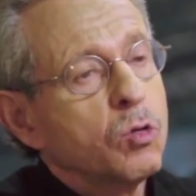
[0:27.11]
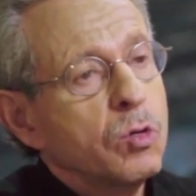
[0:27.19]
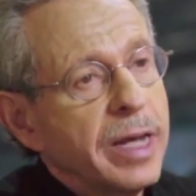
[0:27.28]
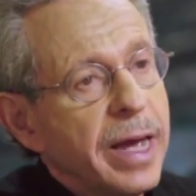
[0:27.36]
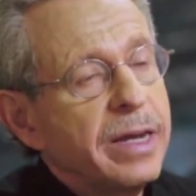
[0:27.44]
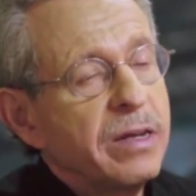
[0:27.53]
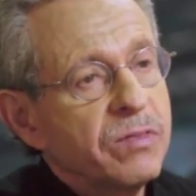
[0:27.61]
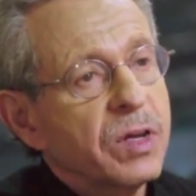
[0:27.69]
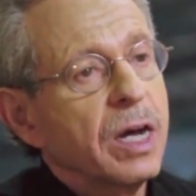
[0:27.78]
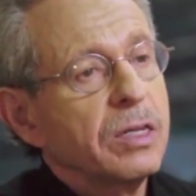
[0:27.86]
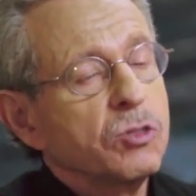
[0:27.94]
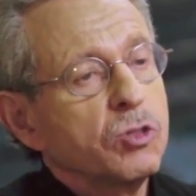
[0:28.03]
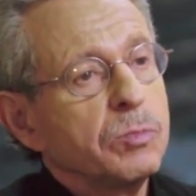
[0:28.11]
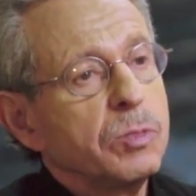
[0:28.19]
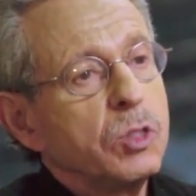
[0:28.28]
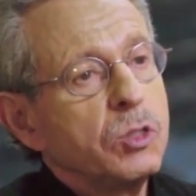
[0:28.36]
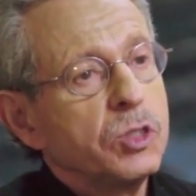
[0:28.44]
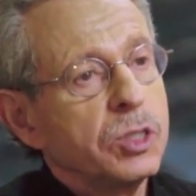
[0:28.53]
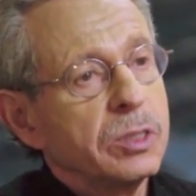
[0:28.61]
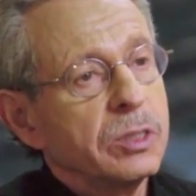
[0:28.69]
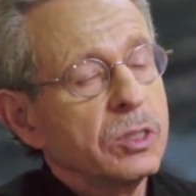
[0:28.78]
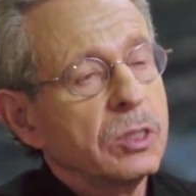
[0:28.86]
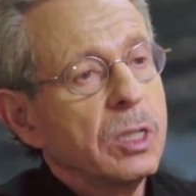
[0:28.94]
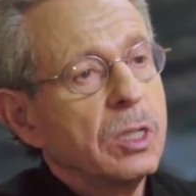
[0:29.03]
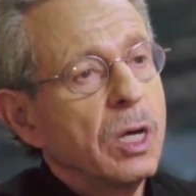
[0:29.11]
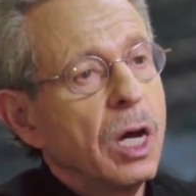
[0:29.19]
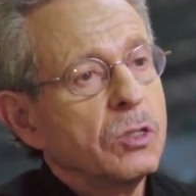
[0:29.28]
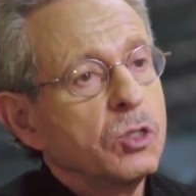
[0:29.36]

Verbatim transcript: creative contributions uh,